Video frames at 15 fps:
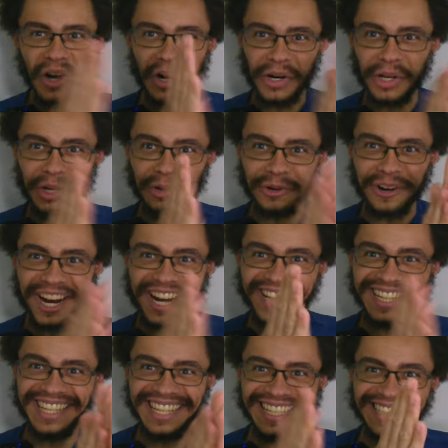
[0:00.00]
Are you
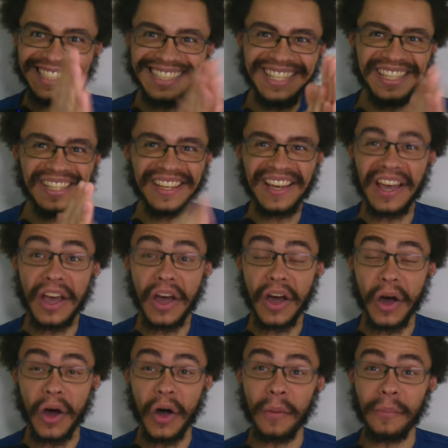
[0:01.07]
ready, kids?
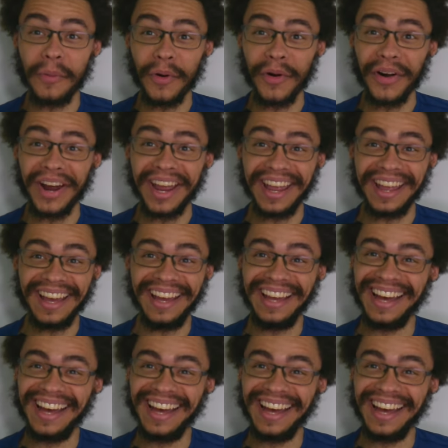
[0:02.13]
Oh boy,